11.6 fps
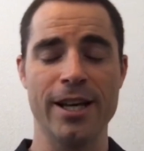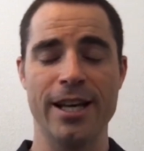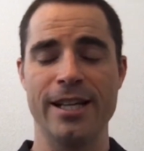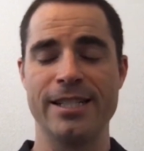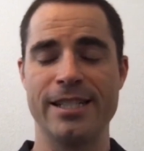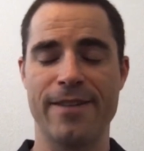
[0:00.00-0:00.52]

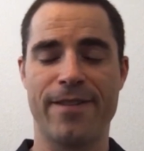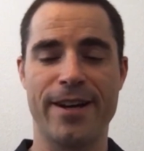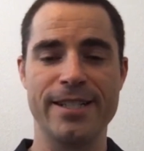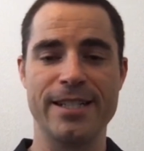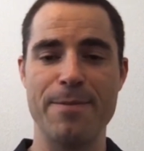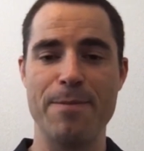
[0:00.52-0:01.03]

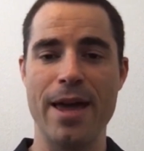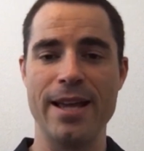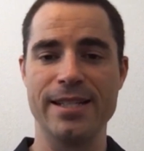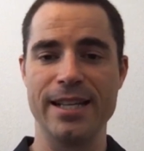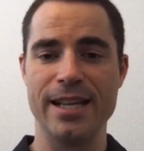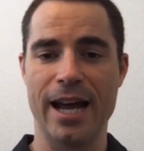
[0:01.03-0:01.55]
Stefan's an
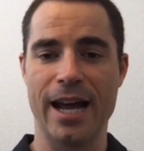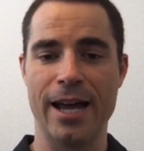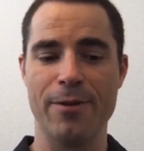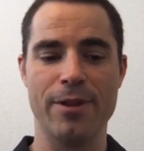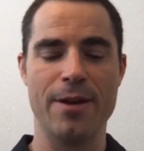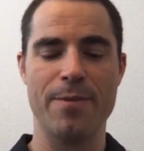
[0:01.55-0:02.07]
amazing guy
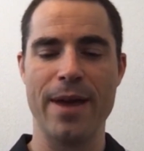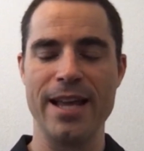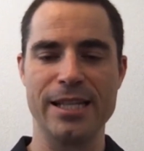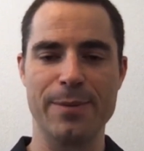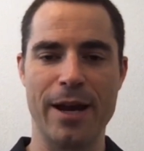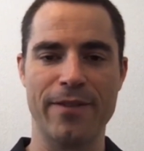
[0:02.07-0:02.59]
with an
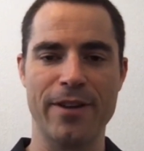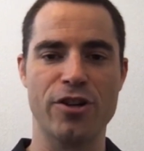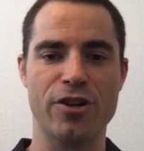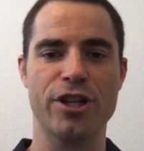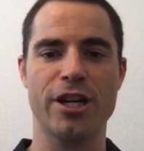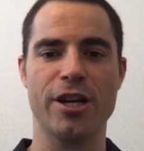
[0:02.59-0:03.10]
amazing amount of
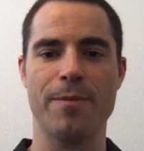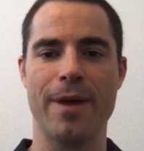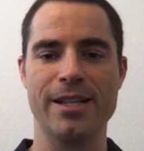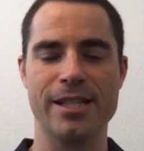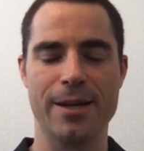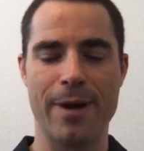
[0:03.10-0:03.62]
energy and an
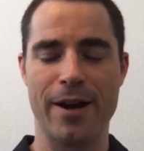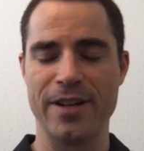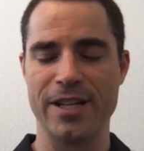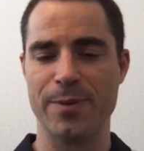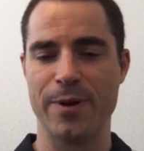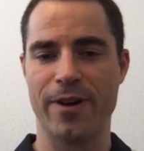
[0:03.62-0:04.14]
amazing amount of
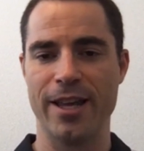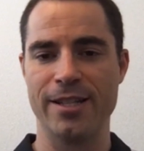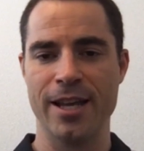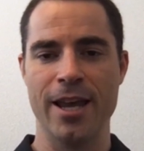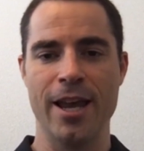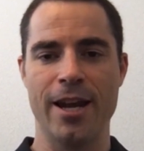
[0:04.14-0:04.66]
experience.
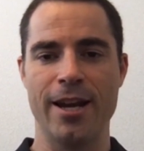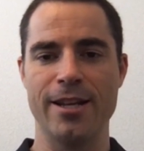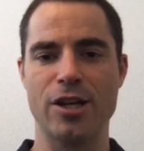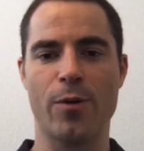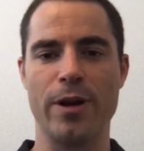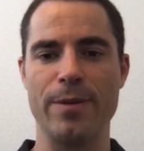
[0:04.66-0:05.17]
He's
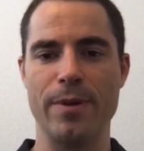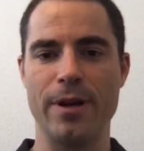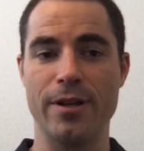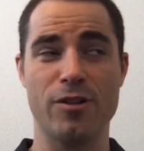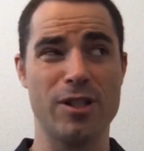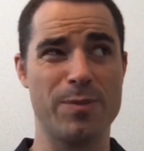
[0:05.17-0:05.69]
already been,
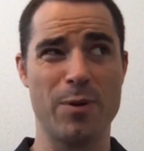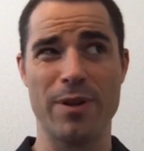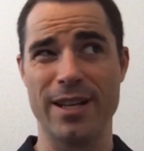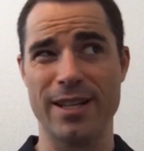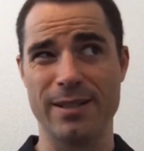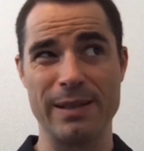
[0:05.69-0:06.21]
he's been with
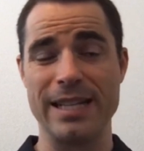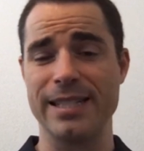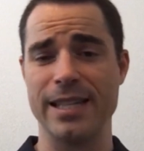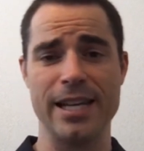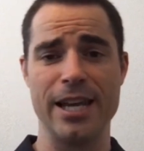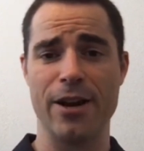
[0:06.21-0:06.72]
us less
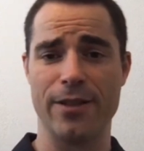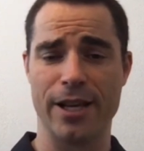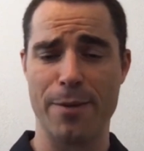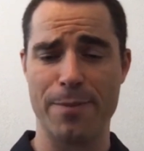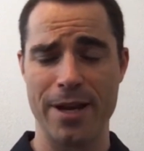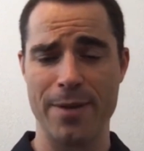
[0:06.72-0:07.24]
than a year at the
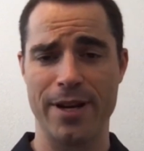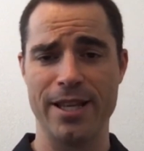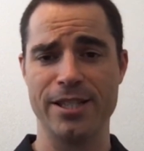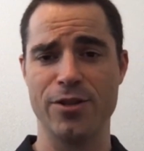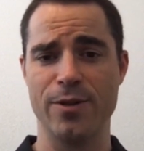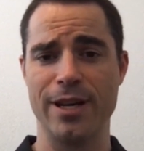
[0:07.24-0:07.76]
company, but
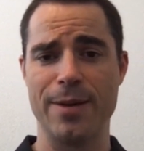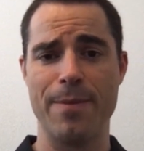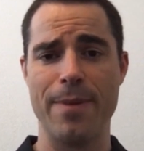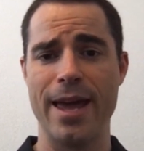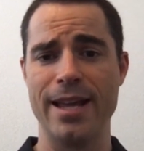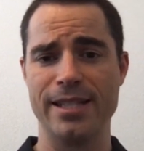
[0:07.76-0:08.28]
he's doing an
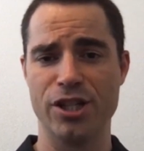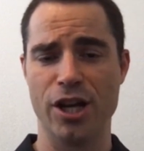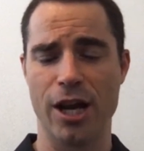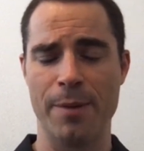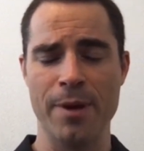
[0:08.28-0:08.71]
amazing job.